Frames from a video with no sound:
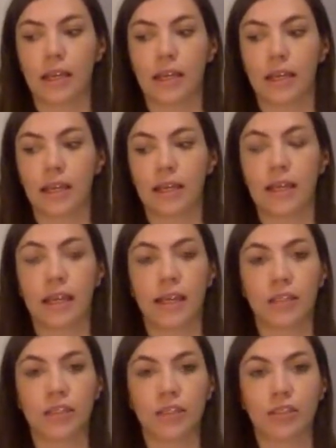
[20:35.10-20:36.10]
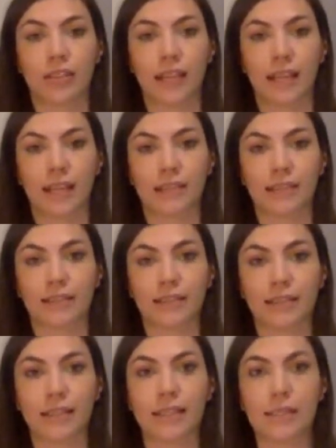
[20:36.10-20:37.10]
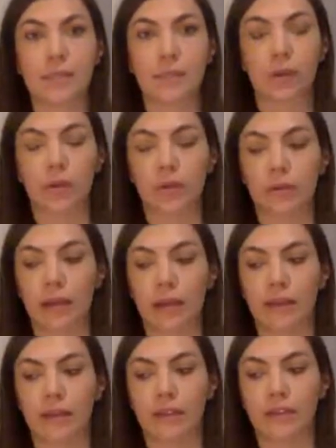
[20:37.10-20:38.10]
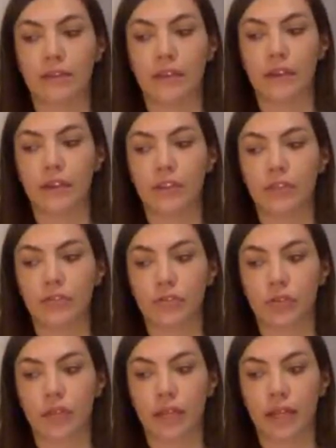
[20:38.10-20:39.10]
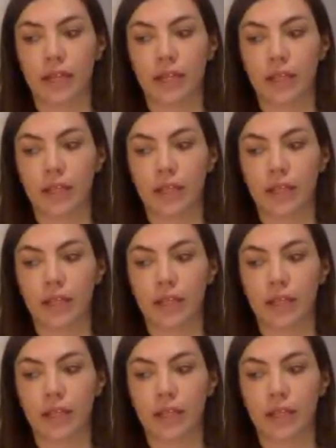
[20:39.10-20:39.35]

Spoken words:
in the ancient texts, it's spoken about having a very strong link